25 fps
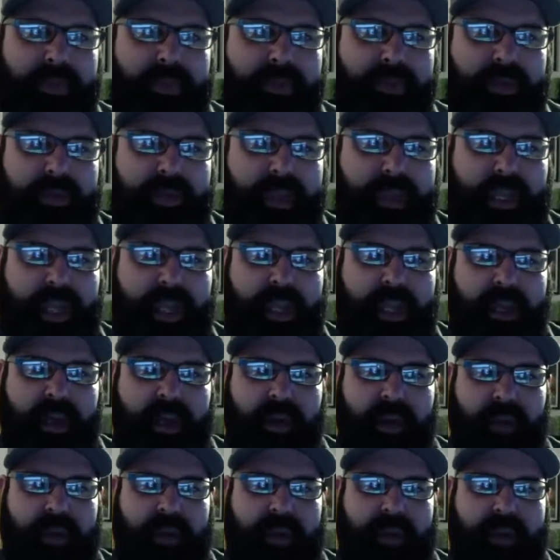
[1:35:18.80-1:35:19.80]

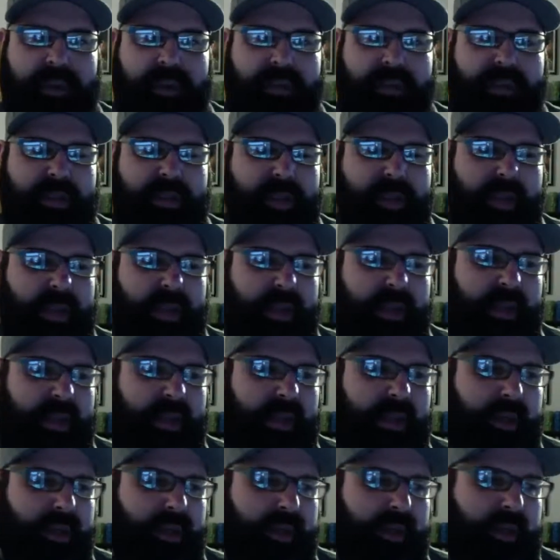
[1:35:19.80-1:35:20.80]
Giacchino is
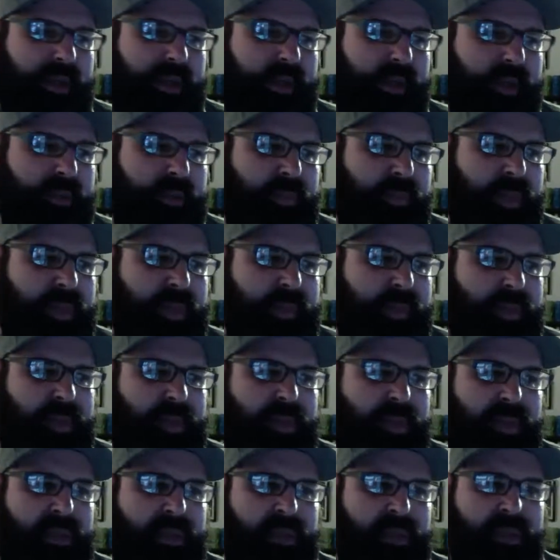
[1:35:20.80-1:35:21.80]
he's
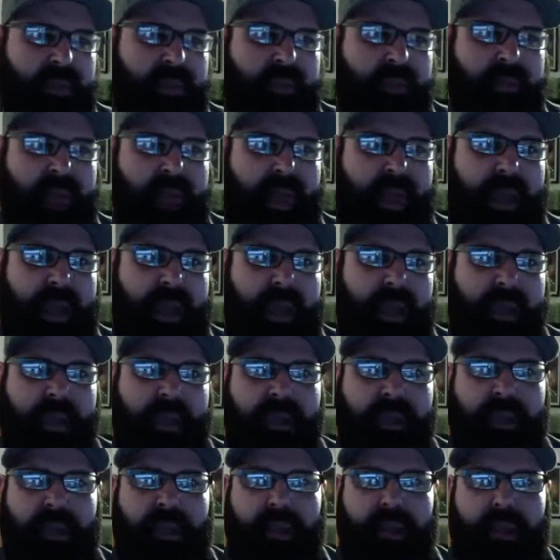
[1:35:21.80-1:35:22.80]
busy until May.
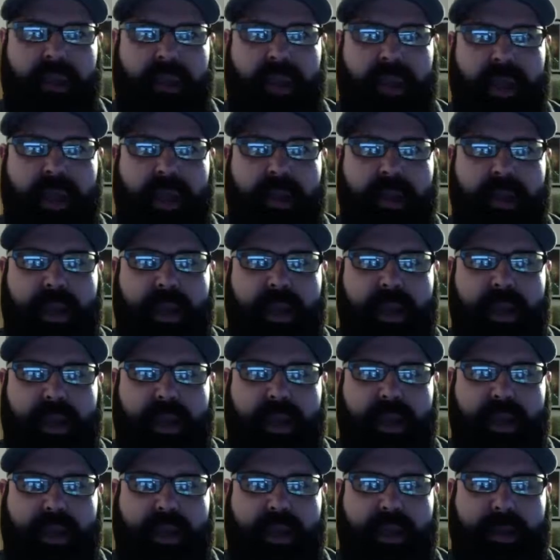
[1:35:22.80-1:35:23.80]
And
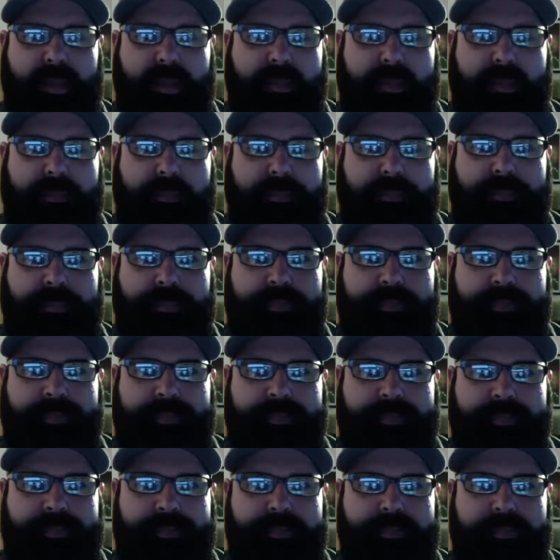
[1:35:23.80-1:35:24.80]
then
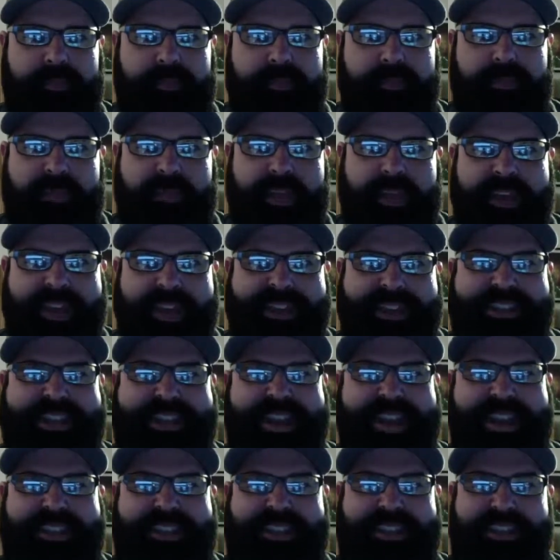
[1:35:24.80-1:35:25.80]
he
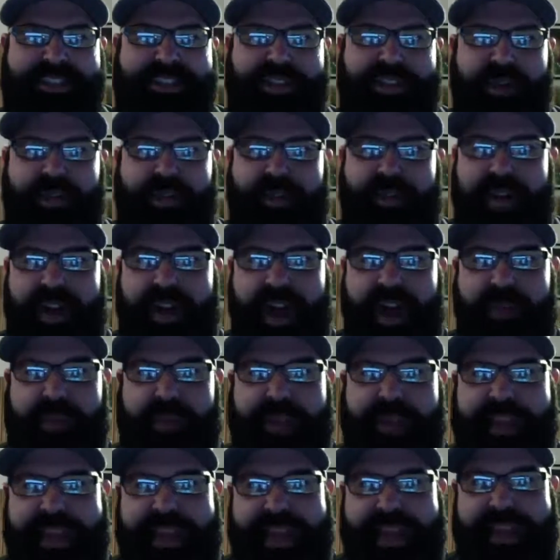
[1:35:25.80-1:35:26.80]
said it's super
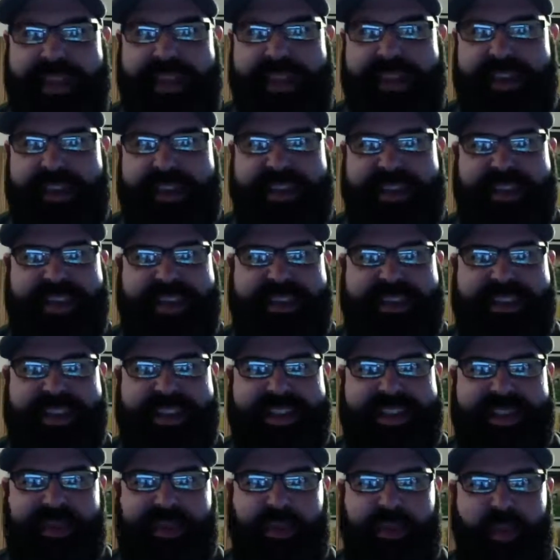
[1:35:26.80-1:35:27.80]
complicated. He said
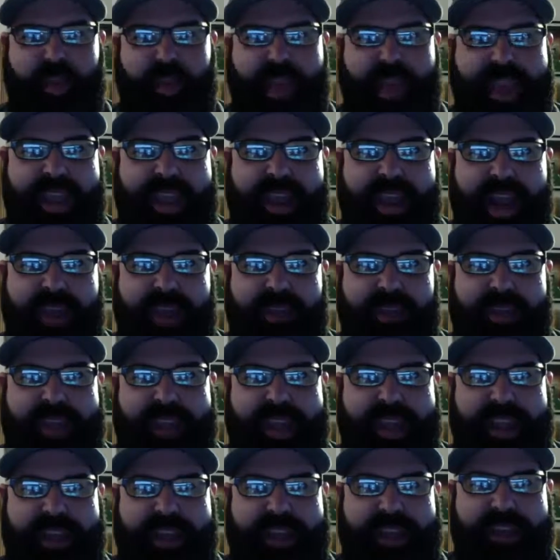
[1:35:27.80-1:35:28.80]
it's way
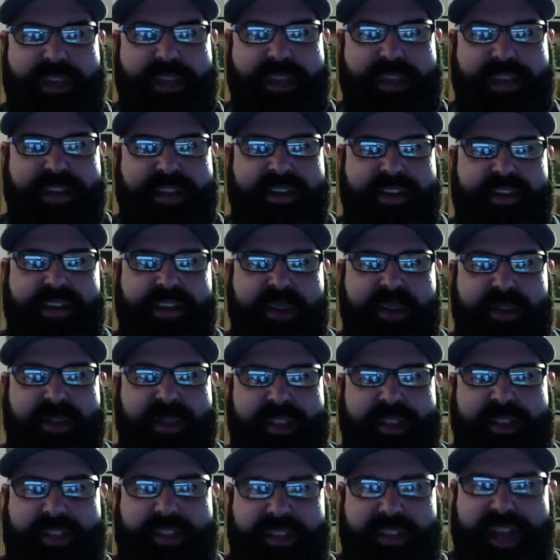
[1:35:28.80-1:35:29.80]
complicated. So I'm a
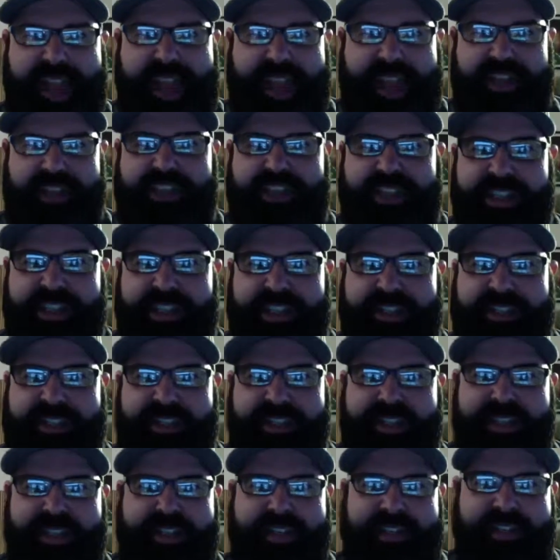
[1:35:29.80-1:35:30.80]
little anxious
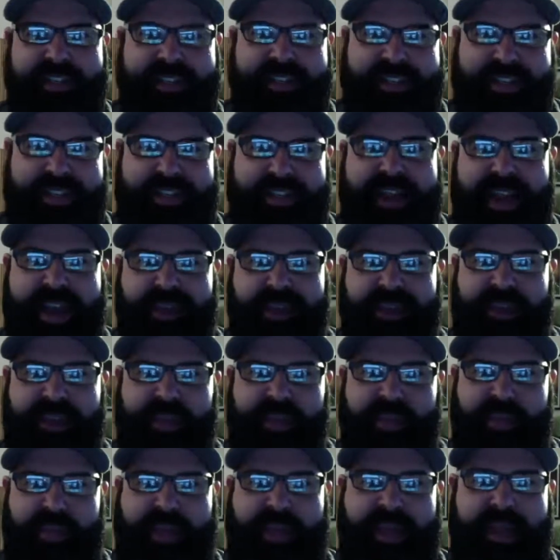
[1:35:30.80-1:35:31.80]
to sit down and
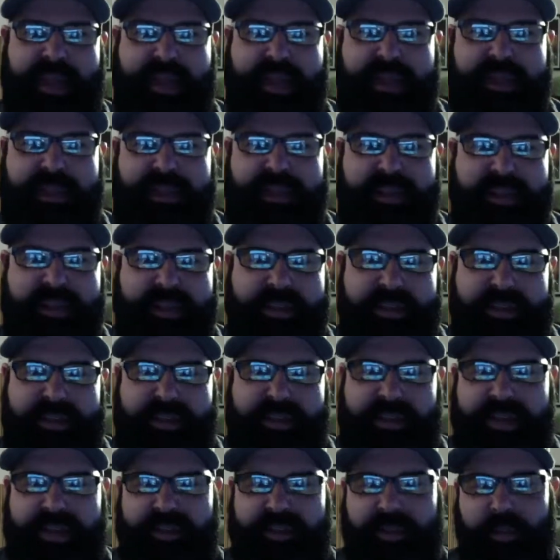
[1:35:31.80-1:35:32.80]
just play it.
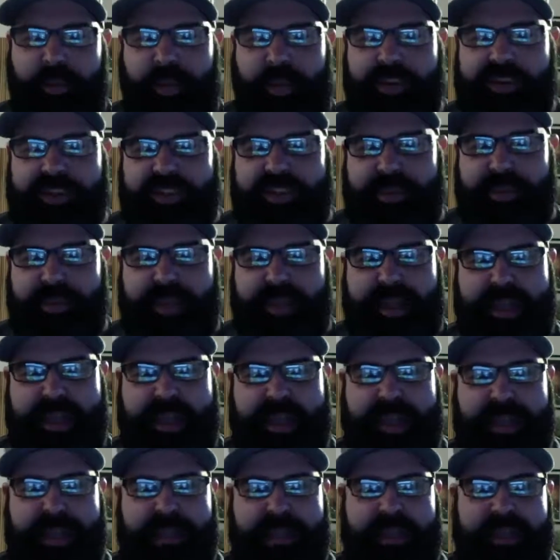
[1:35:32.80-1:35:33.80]
Stevie wants to play
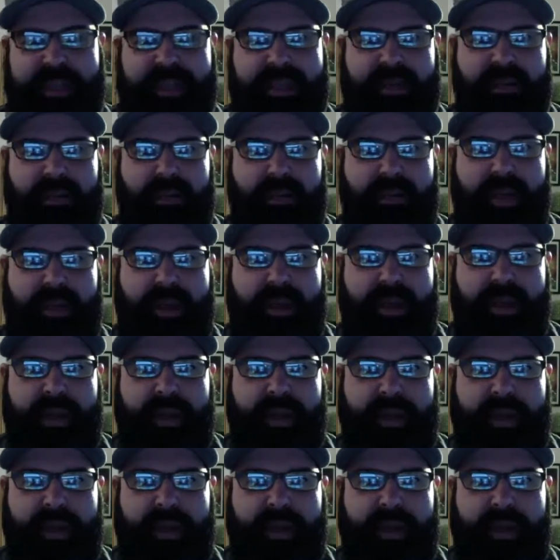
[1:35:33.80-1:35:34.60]
it, but